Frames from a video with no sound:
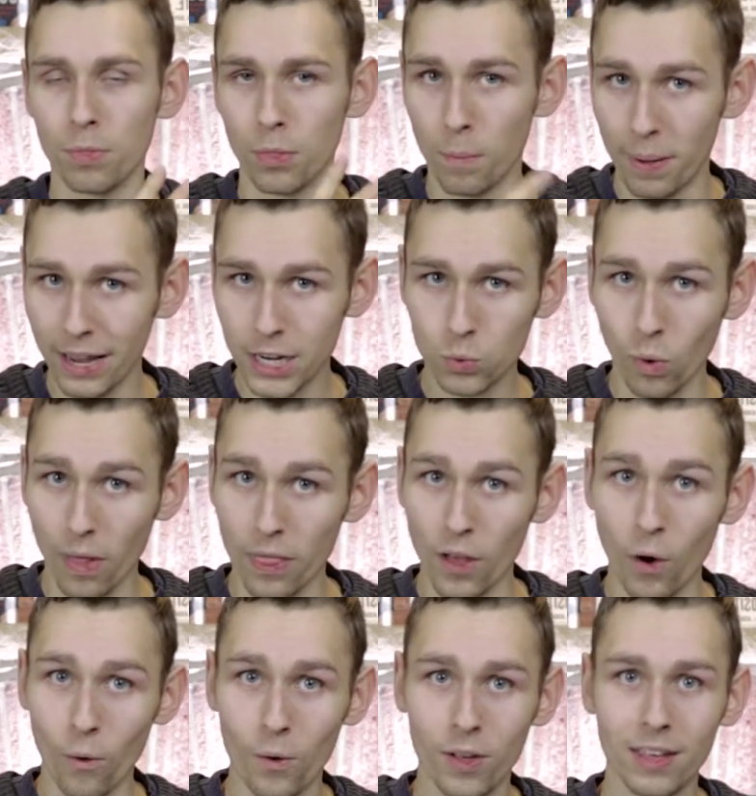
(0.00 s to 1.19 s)
The biggest one,
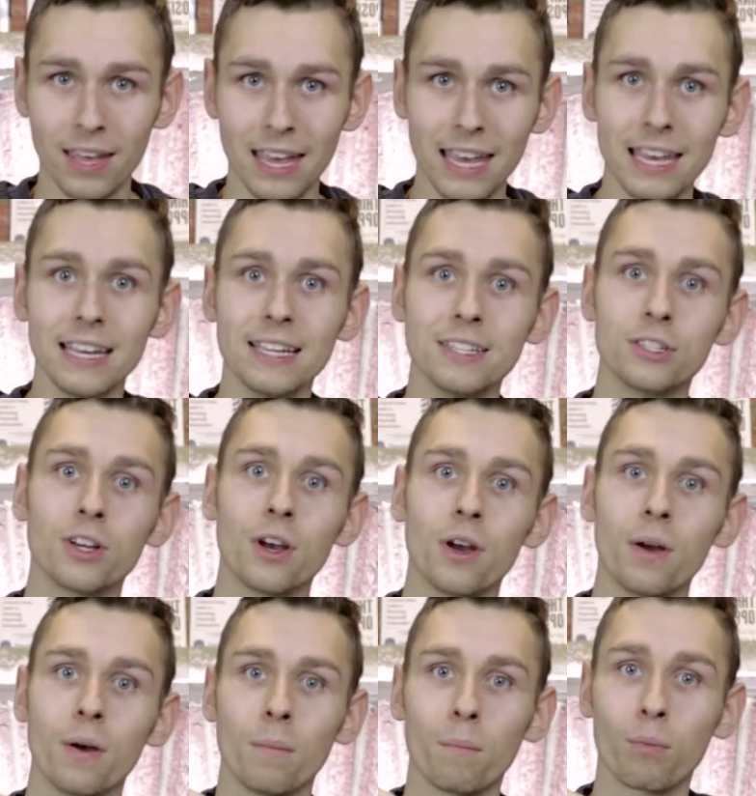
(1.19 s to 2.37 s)
though, is
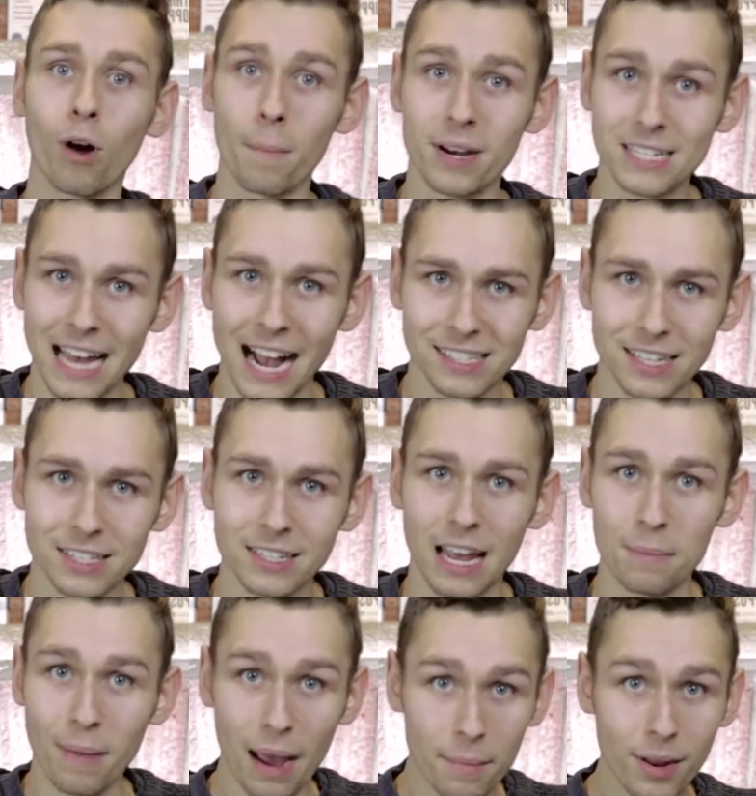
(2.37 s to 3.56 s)
property taxes.
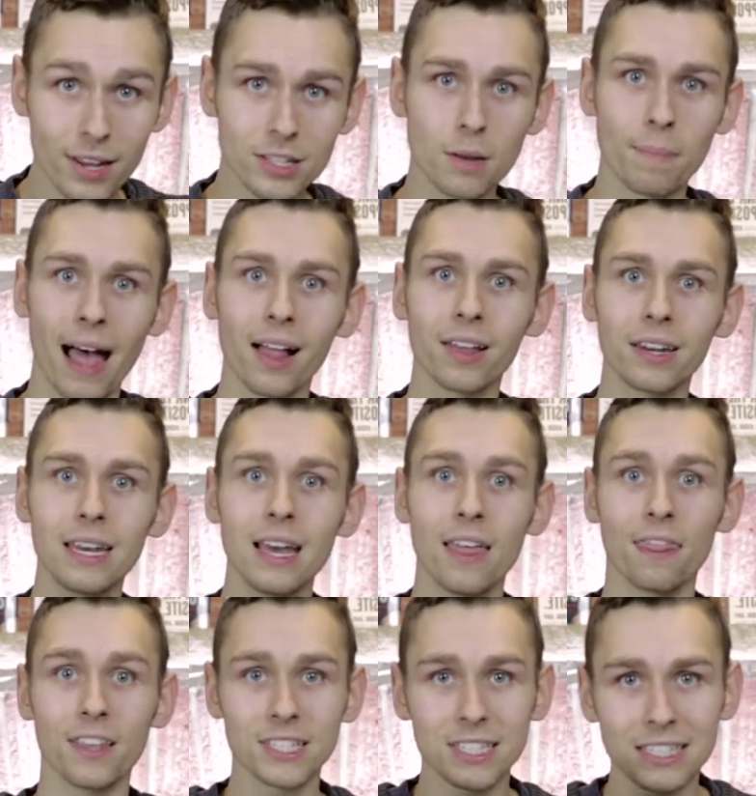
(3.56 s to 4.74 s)
In my municipality,
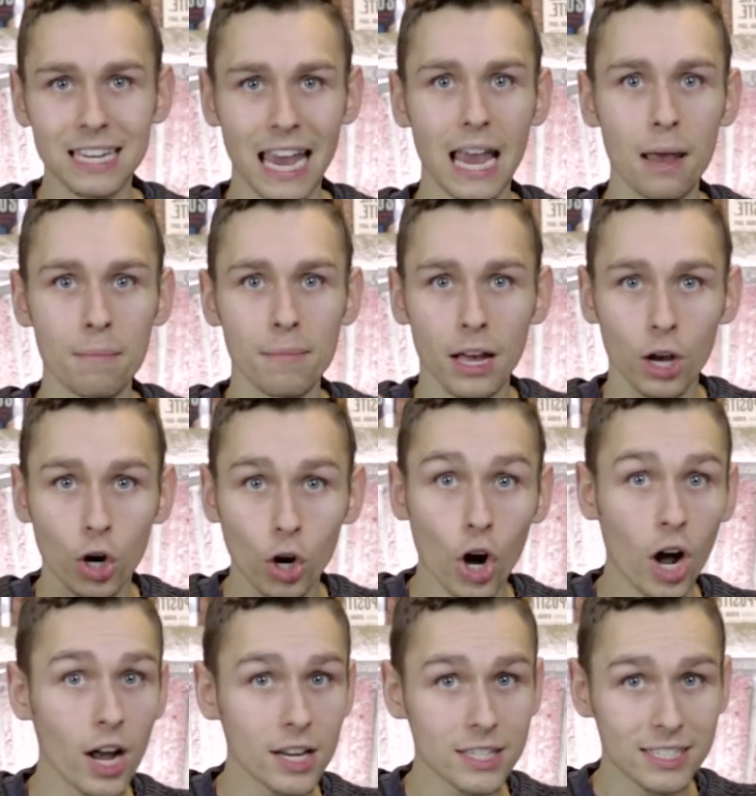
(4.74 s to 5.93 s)
the same
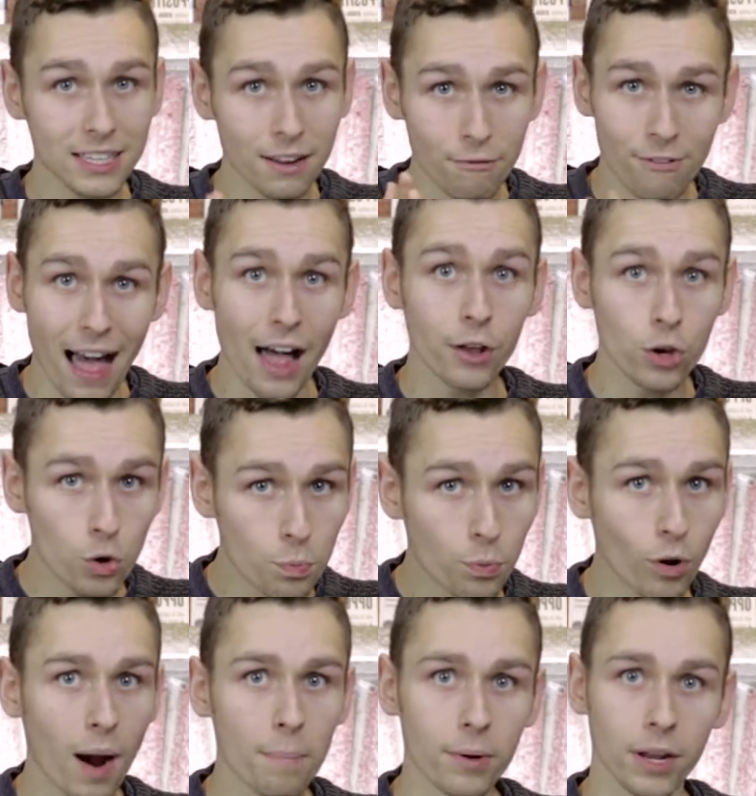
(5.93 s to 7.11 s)
cost valued
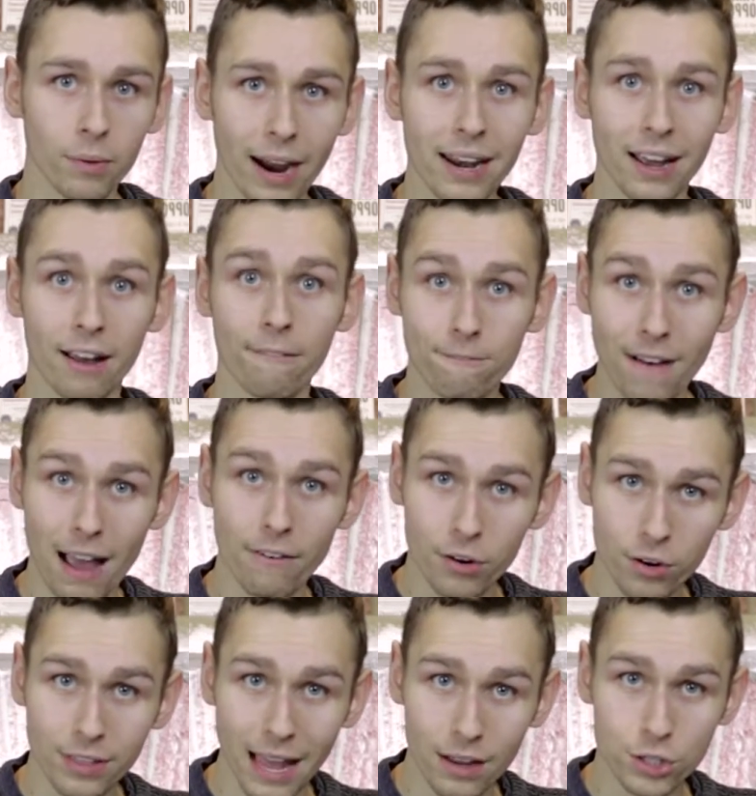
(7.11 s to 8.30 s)
property, right? A
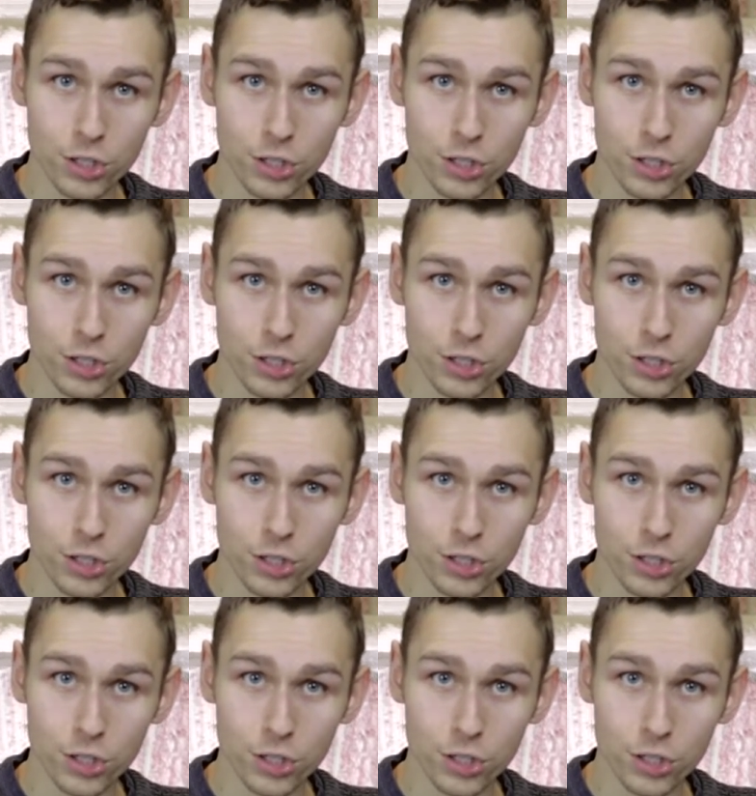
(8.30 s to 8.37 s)
$500,000